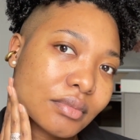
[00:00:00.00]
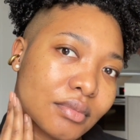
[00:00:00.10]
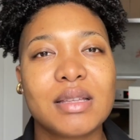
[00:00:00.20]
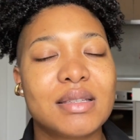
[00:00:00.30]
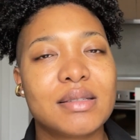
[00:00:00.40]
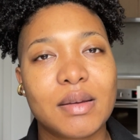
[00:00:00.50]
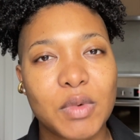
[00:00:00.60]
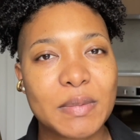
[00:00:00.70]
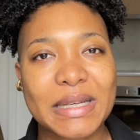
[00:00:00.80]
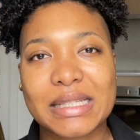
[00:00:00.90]
Since I
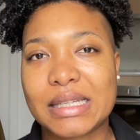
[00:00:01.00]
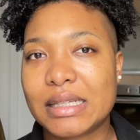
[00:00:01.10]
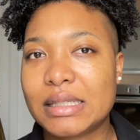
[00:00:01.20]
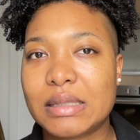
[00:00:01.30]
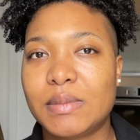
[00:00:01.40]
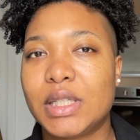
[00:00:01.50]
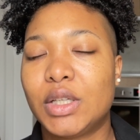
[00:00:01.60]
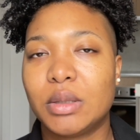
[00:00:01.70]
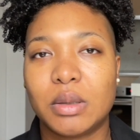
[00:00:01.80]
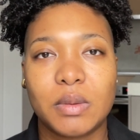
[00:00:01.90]
want my skin to be
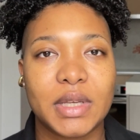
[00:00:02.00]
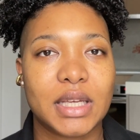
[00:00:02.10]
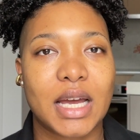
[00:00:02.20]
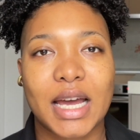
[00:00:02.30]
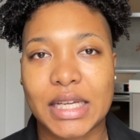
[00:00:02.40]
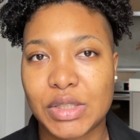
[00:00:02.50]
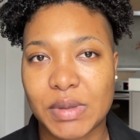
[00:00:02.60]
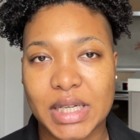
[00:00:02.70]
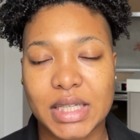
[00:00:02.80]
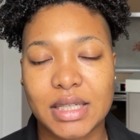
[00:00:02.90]
glowy,
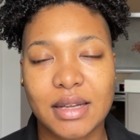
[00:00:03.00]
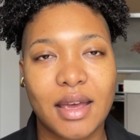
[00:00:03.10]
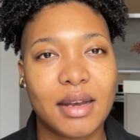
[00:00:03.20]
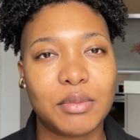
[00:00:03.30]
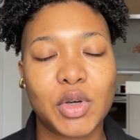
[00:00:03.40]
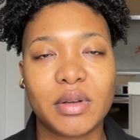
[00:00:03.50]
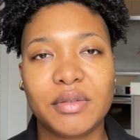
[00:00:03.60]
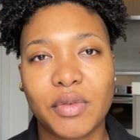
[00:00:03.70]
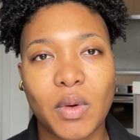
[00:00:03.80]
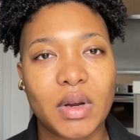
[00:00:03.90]
hydrated, and I'm going
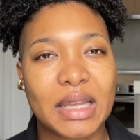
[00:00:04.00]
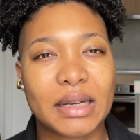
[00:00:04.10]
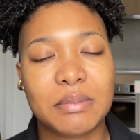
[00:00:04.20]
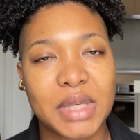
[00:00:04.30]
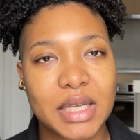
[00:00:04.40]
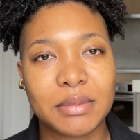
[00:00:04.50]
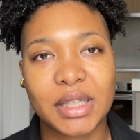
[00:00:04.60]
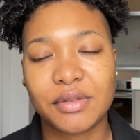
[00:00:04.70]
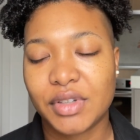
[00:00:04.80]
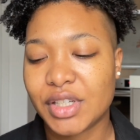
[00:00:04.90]
for like a medium
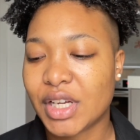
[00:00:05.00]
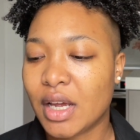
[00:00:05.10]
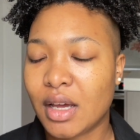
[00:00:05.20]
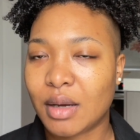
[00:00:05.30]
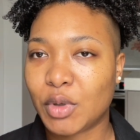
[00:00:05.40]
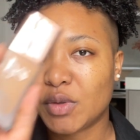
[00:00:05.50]
coverage, I'm going